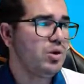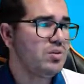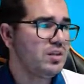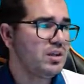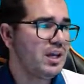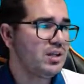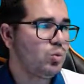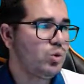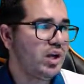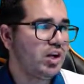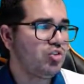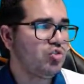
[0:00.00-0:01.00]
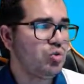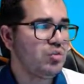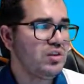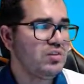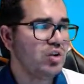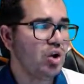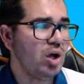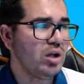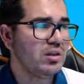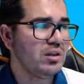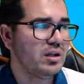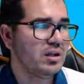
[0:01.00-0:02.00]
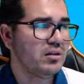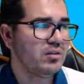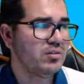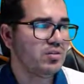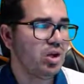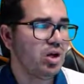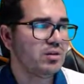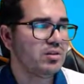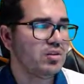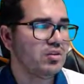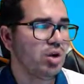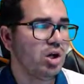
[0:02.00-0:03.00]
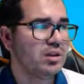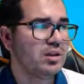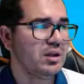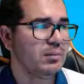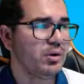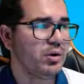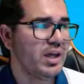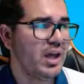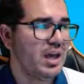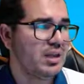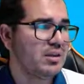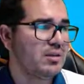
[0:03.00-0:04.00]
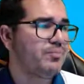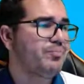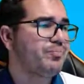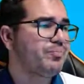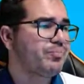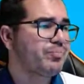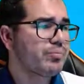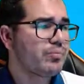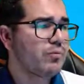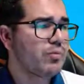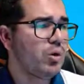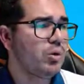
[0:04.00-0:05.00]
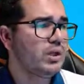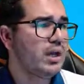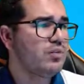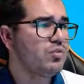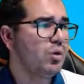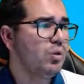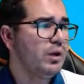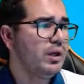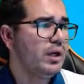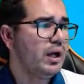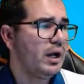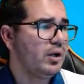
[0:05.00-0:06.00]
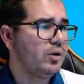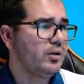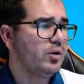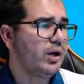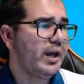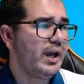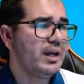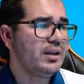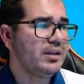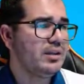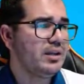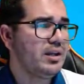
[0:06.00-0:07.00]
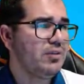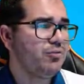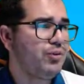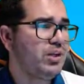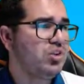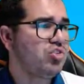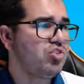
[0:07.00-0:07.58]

that we are choosing slot number 8. Okay, so I'm gonna go ahead and click finish.